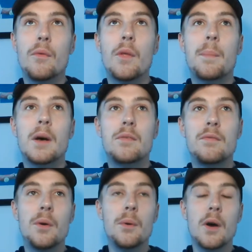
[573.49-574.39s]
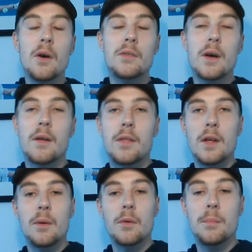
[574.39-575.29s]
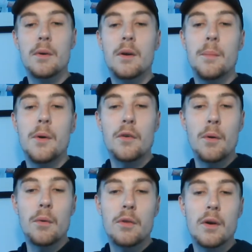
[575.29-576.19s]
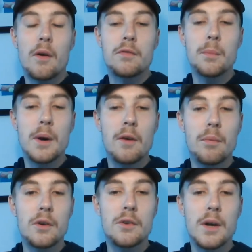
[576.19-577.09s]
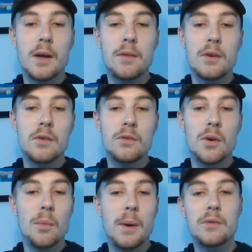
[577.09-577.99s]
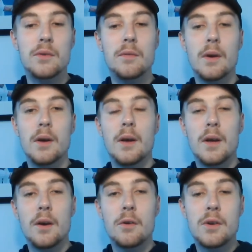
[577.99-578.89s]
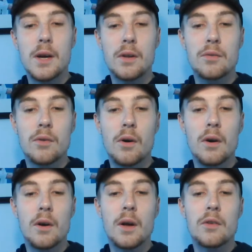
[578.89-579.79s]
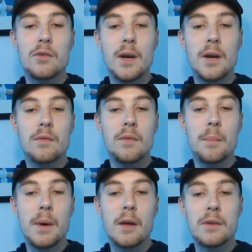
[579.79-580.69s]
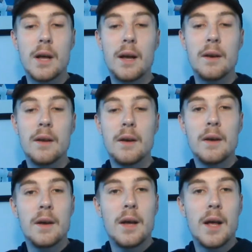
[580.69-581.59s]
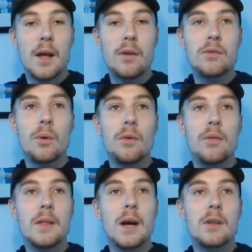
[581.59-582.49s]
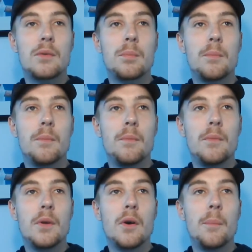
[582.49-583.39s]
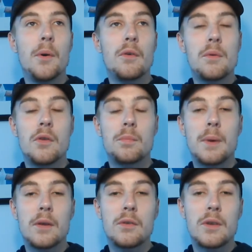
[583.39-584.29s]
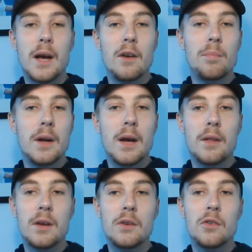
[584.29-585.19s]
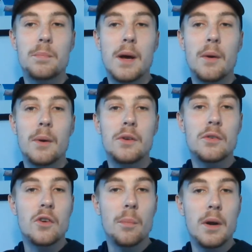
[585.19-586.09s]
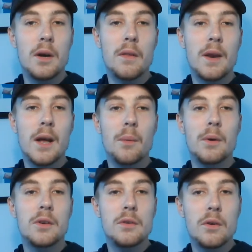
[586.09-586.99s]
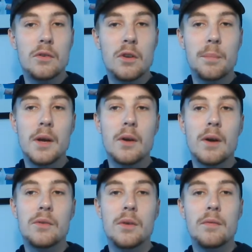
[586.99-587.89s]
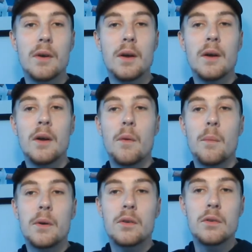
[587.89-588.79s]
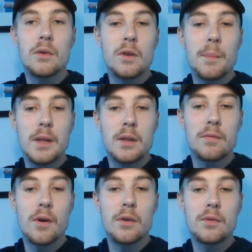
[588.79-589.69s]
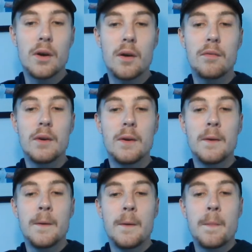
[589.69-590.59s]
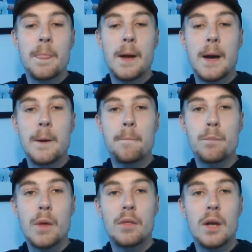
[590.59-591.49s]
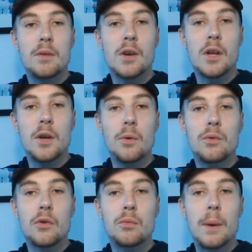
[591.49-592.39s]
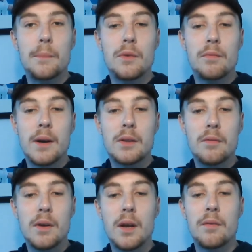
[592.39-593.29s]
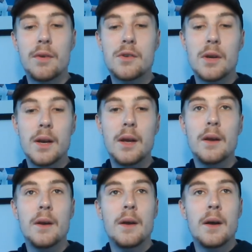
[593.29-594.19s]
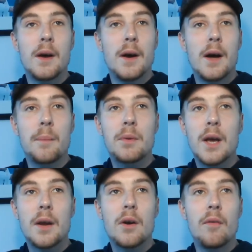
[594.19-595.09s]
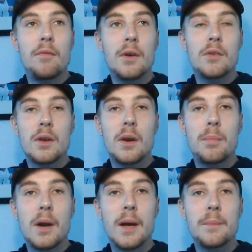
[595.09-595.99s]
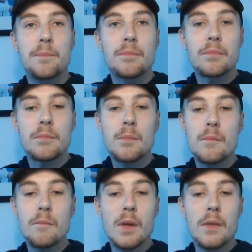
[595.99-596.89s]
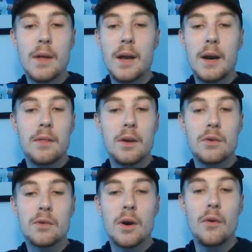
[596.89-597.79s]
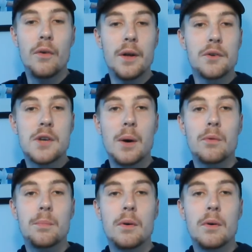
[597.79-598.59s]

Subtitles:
Over the past few years, I think with Muguruza, often when I've watched her, I think she's too passive. She gets drawn at long exchanges from the baseline. I just don't think that's Muguruza's best style of play. I think she's better when she's coming into the net, when she's looking to be aggressive, when she's looking to make the first serve. I think if she can use those weapons effectively and efficiently, gain confidence in her play, then I think she's got a real shout.